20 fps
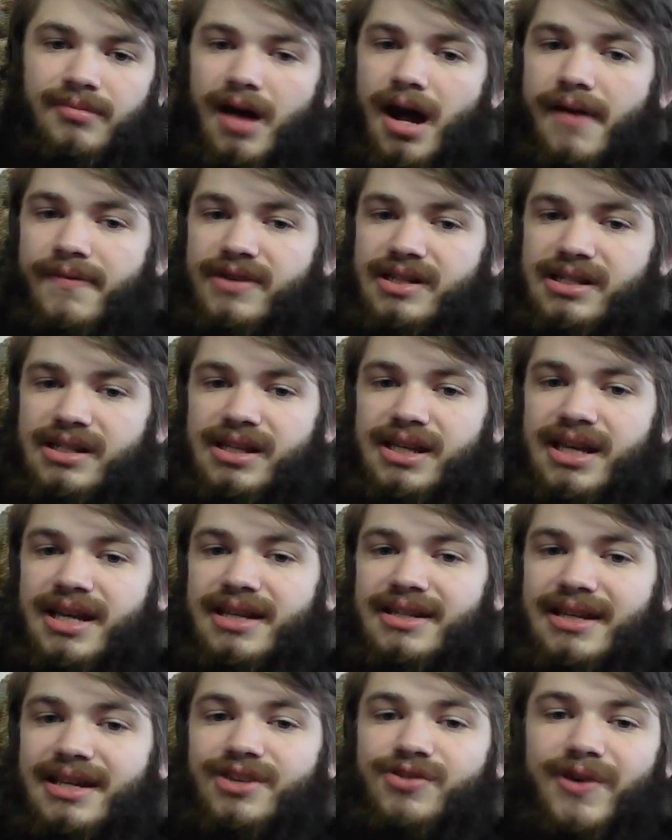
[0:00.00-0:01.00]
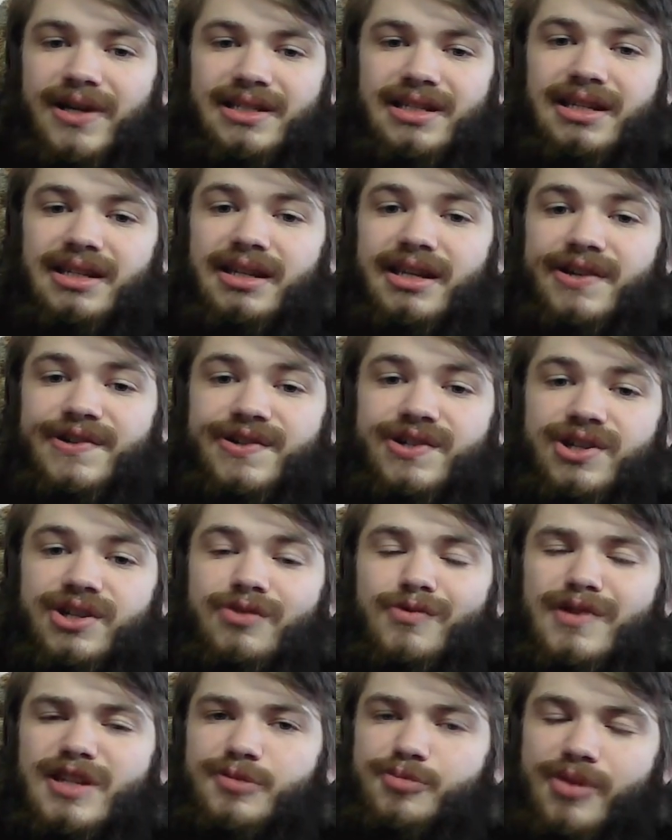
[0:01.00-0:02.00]
Obviously, his interest in
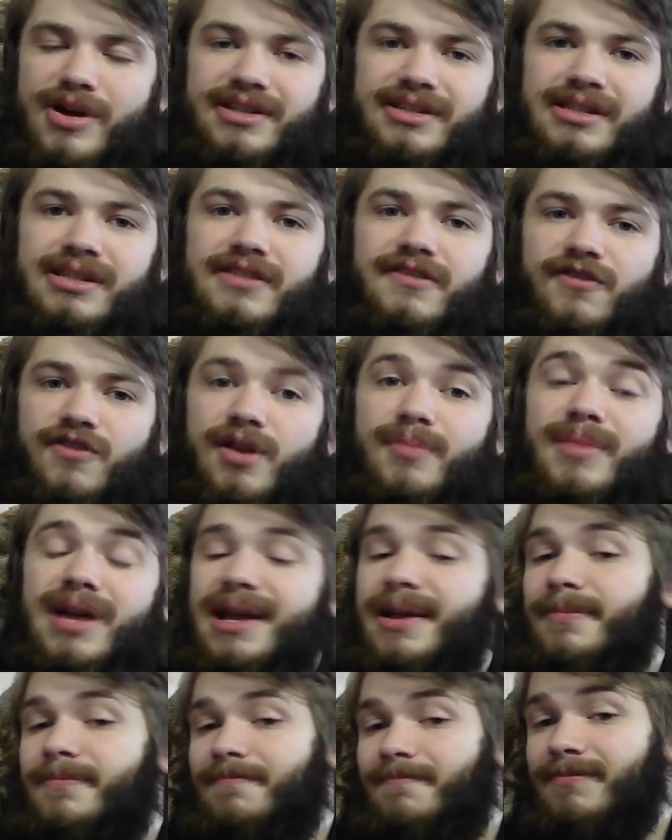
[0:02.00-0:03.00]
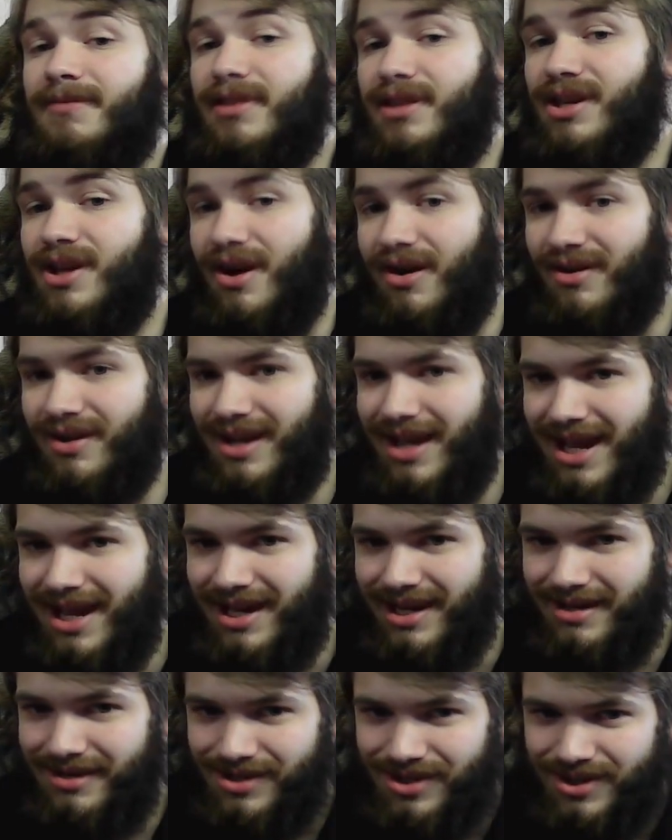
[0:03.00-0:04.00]
literature was present from a young
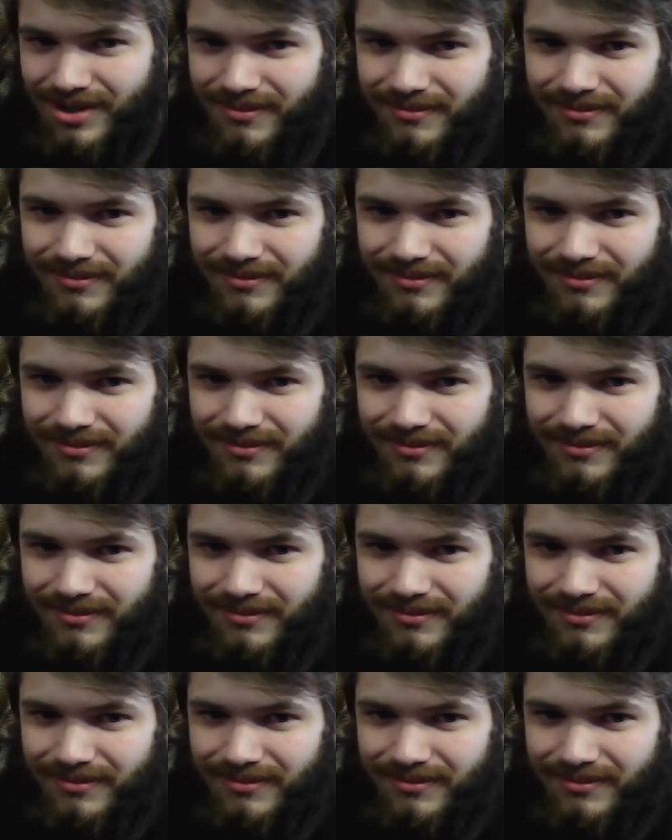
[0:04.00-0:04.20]
age.